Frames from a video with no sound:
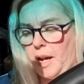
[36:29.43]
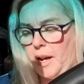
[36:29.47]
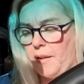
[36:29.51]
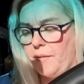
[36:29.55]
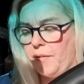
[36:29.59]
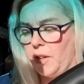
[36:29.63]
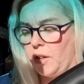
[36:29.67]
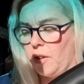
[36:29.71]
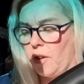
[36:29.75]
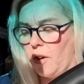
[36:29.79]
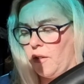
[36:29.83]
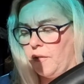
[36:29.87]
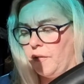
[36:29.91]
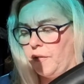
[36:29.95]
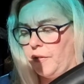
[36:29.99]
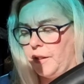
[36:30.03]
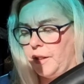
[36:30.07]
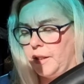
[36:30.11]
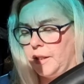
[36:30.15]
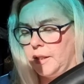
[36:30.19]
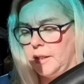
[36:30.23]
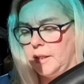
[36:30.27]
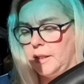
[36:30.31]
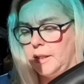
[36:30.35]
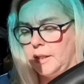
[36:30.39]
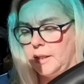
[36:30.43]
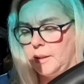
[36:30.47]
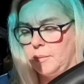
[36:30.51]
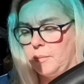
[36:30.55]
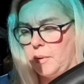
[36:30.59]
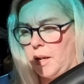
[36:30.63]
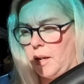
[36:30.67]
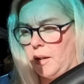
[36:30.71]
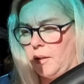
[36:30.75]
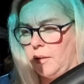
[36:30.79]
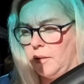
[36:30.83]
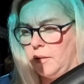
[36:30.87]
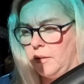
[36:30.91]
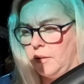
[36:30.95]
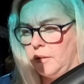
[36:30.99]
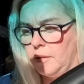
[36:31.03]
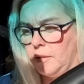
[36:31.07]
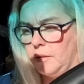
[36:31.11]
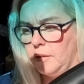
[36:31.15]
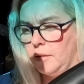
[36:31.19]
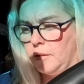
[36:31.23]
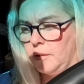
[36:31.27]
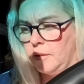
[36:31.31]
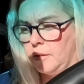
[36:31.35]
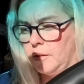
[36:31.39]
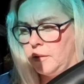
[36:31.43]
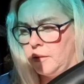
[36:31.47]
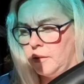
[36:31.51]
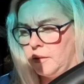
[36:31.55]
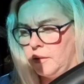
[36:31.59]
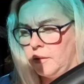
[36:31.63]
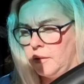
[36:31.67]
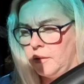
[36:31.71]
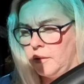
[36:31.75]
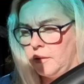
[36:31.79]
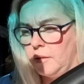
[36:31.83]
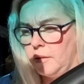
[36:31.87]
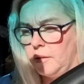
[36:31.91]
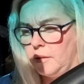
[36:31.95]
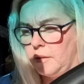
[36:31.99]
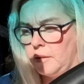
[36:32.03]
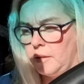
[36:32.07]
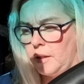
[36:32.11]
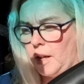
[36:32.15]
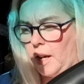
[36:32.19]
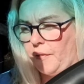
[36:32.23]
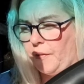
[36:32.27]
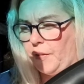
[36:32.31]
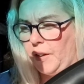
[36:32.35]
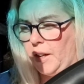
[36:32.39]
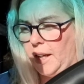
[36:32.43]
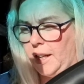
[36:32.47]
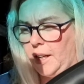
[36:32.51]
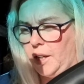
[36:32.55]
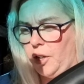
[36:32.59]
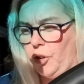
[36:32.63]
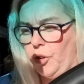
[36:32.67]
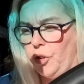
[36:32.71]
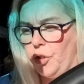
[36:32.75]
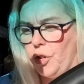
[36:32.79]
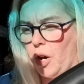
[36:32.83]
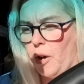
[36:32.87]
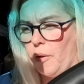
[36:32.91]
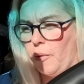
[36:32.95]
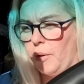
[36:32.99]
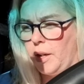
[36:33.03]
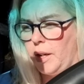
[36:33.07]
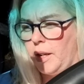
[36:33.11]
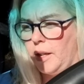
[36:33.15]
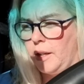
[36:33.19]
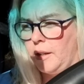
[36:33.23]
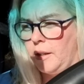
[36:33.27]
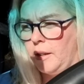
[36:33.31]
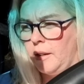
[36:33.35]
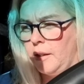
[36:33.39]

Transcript: the confidence as well. I feel like you know it.